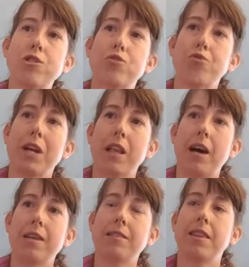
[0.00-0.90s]
just
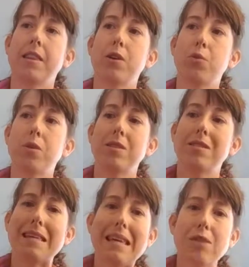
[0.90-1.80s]
realized that there was
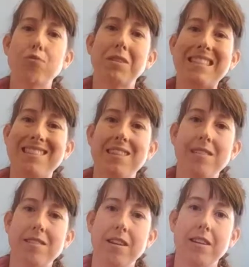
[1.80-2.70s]
heat
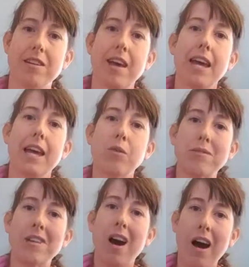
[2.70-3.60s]
resistant. It
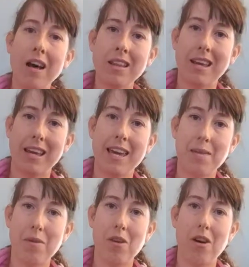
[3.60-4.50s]
was Kahn that
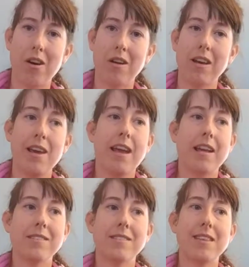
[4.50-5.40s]
came along
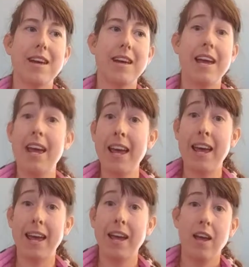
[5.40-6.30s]
and said,
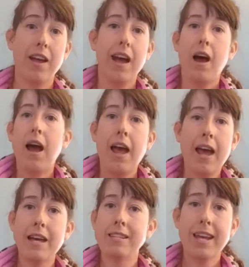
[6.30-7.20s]
hey
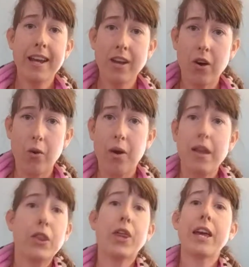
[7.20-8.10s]
Tyndall,
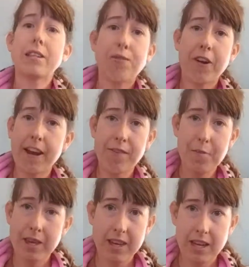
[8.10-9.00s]
thanks for giving
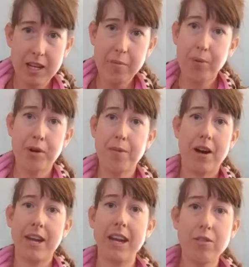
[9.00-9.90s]
me the input
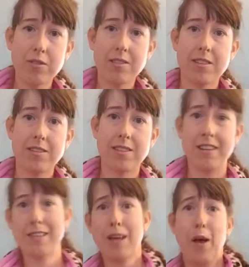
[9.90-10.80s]
about heat
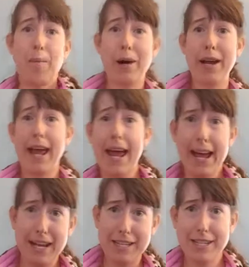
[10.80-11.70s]
resistance, but
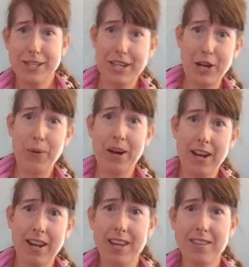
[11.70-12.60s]
hey, did you know what
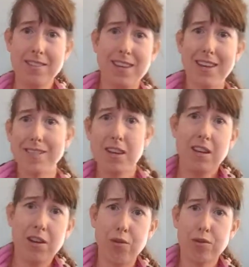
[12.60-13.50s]
it is? It's
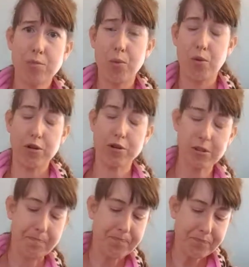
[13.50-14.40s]
endospores.